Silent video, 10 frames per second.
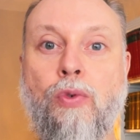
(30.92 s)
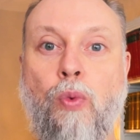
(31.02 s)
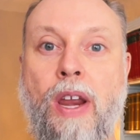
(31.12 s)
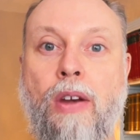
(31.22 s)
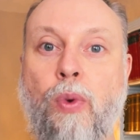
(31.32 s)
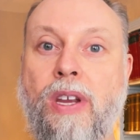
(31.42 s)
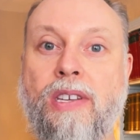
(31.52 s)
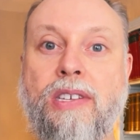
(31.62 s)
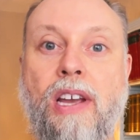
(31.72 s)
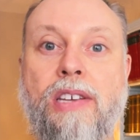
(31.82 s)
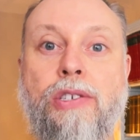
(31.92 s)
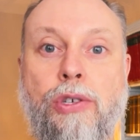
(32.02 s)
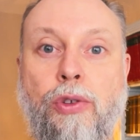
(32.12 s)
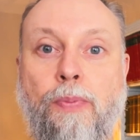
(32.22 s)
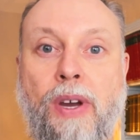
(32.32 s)
when we discuss
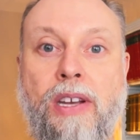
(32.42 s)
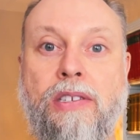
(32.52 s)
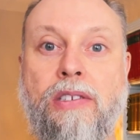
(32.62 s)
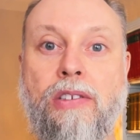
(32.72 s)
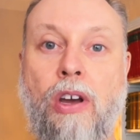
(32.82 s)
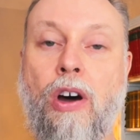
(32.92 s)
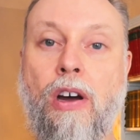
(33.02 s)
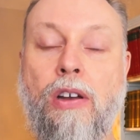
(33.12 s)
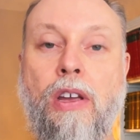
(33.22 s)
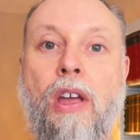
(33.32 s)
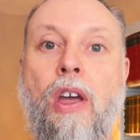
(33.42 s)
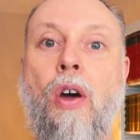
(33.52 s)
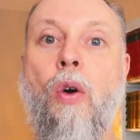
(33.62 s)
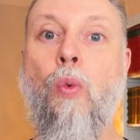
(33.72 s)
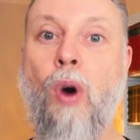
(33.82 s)
toothpastes are,
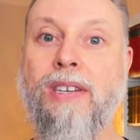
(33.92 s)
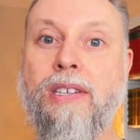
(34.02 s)
what